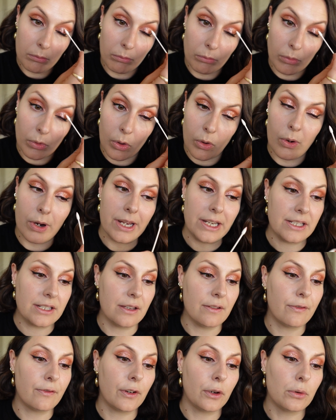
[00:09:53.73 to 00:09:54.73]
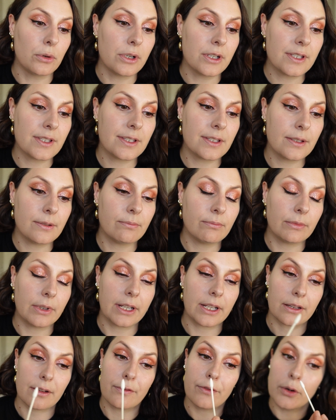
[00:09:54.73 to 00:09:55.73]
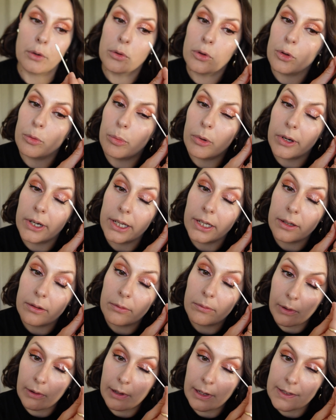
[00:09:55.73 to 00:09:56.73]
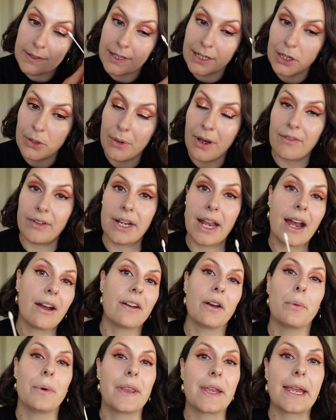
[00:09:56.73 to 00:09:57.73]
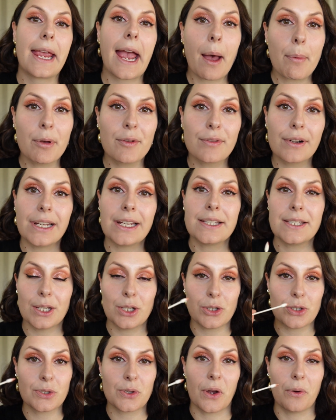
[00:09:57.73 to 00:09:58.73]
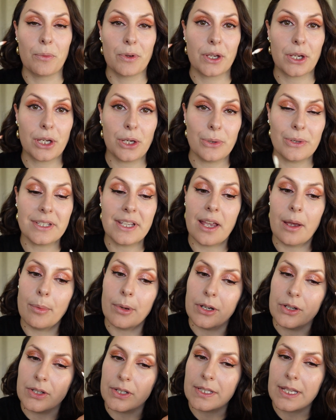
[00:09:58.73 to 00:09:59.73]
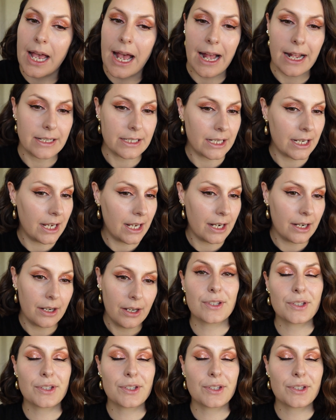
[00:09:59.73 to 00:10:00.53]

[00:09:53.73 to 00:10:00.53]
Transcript: more into the focus, like the focal point. So let's say you have an area with a gap of glitter, just go in with a Q-tip and just add it.